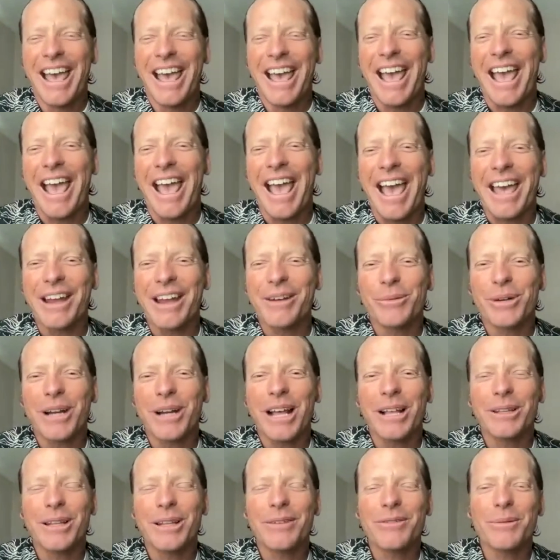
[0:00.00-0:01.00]
and what
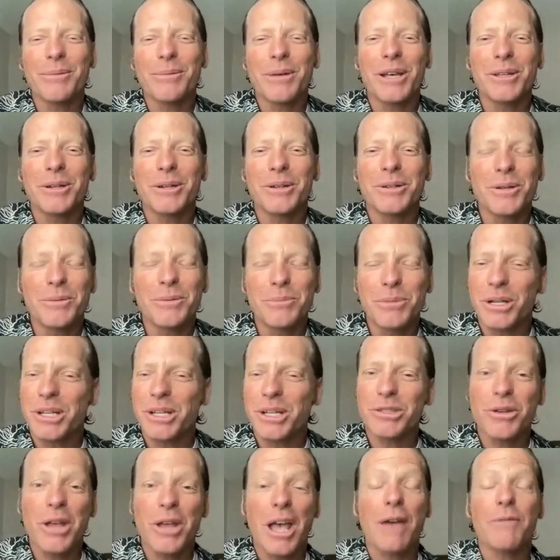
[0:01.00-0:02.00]
I love about your new book
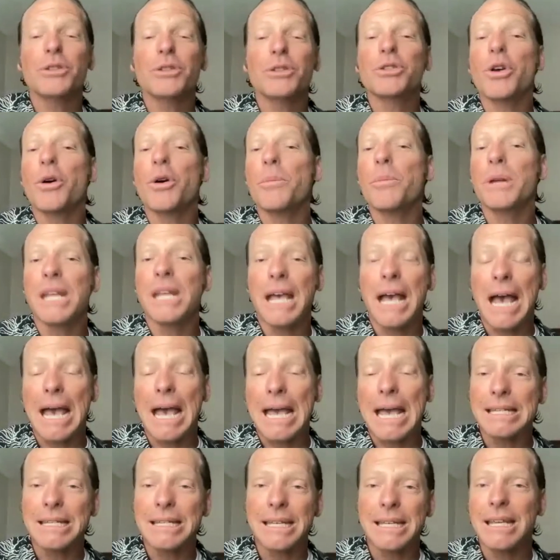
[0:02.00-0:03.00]
is you have so many
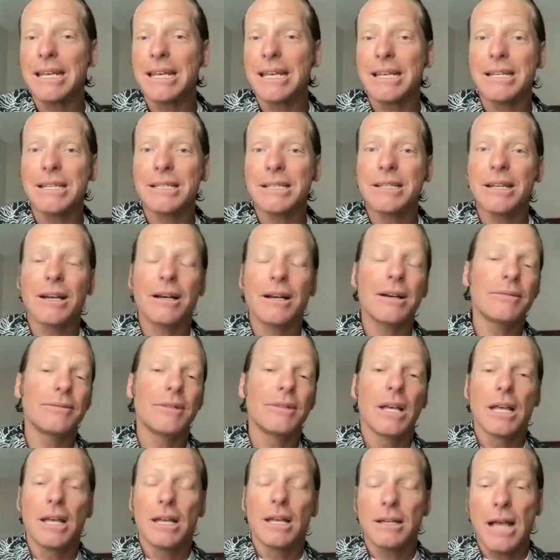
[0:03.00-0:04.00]
ideas of
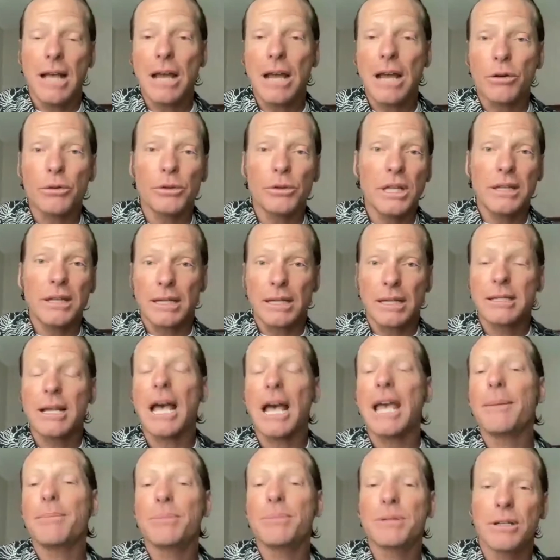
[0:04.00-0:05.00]
not only the
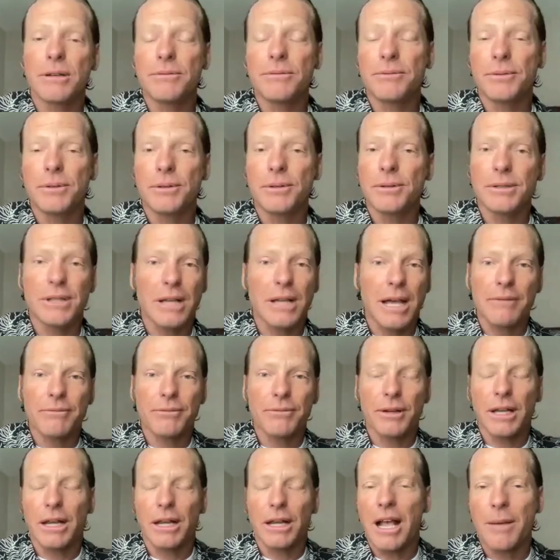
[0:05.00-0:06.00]
types of foods, I
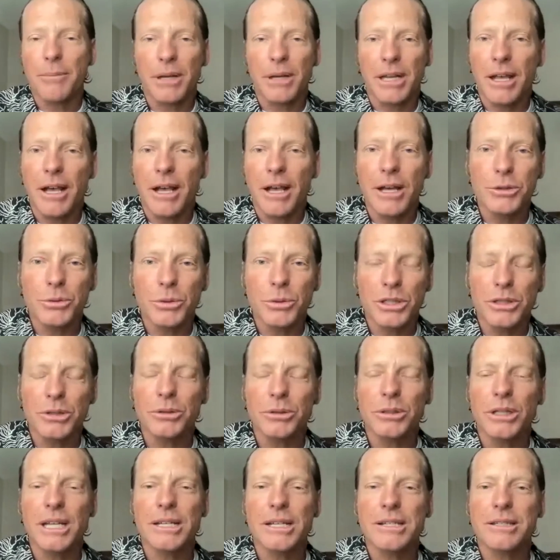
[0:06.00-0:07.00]
forget how many hundred you
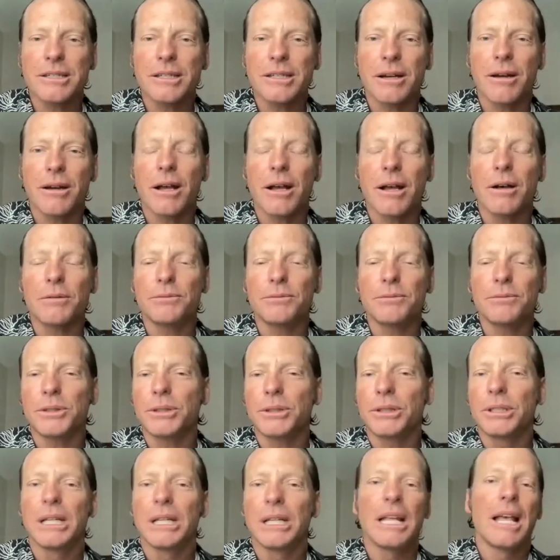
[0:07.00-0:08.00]
list that are
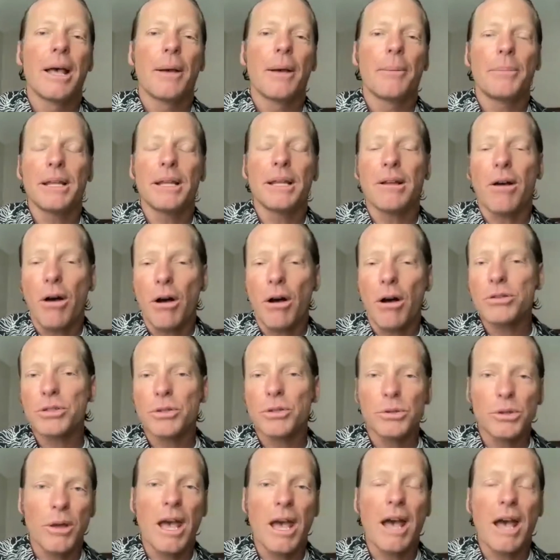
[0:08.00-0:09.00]
helpful, but also
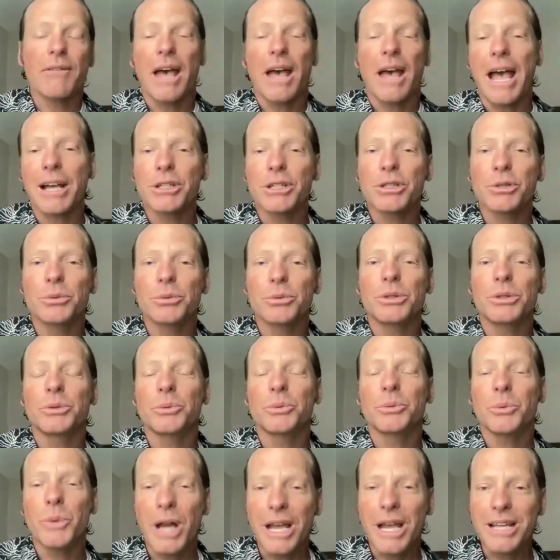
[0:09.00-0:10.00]
you have actual
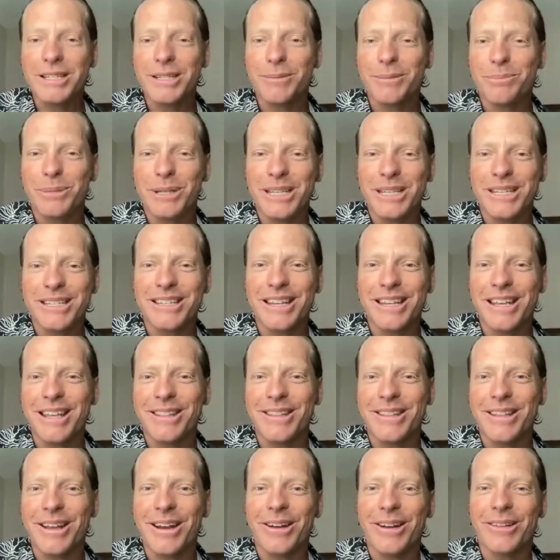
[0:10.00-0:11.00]
recipes in
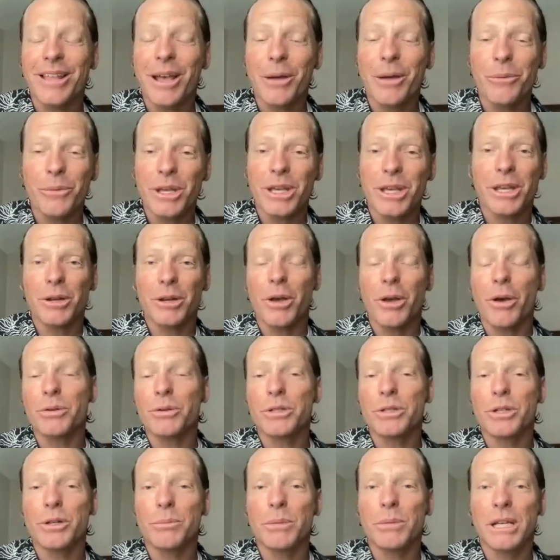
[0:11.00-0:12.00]
there that we can go
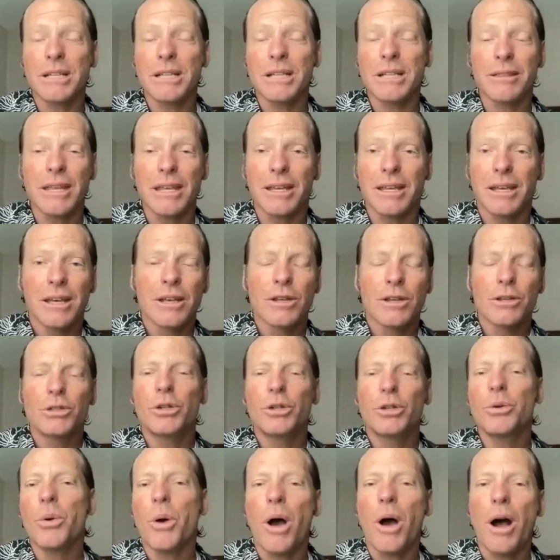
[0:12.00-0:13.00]
to because I think
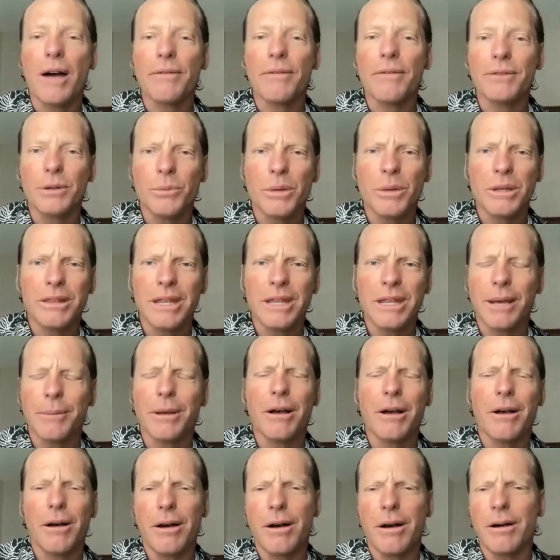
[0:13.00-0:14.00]
too often we think
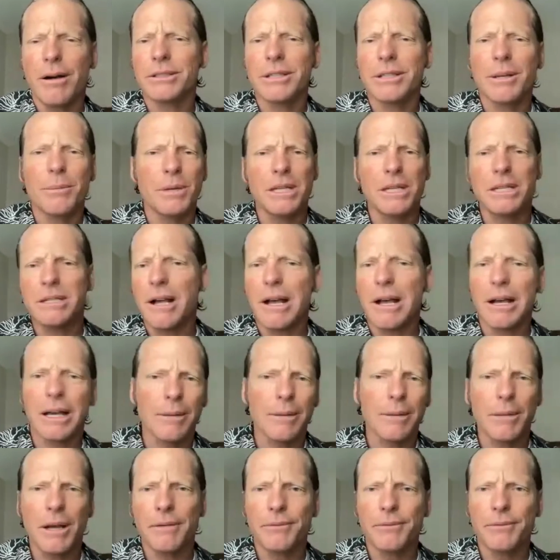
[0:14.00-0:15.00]
about, oh, somebody's talking
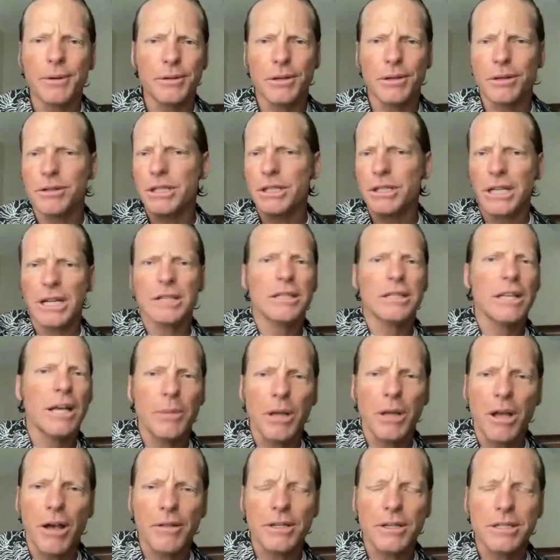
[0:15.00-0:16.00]
about food. They're just going to tell
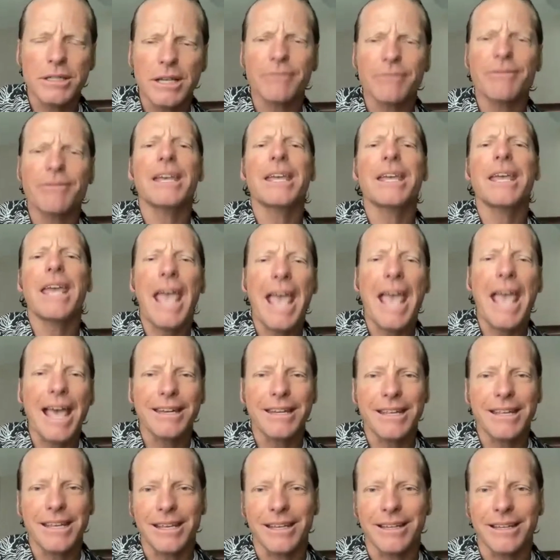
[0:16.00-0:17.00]
me all the stuff I can't
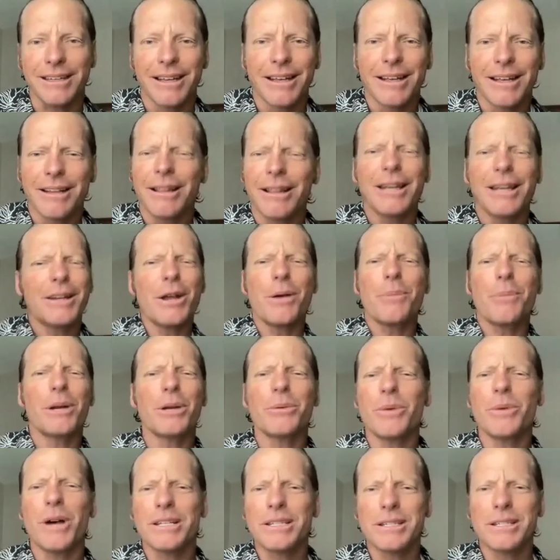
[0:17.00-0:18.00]
eat. Like nobody
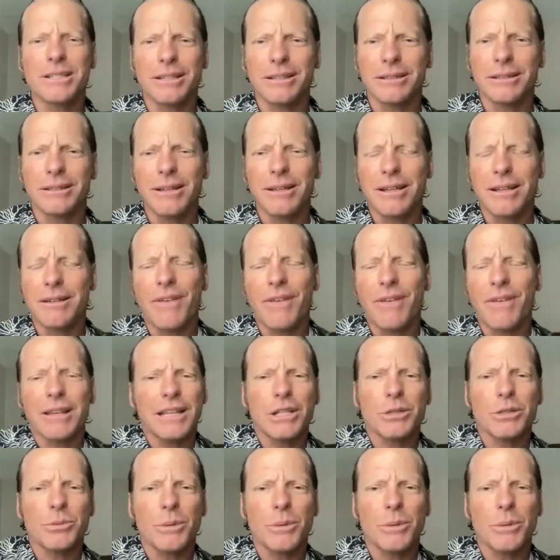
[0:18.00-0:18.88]
wants to. In fact, that's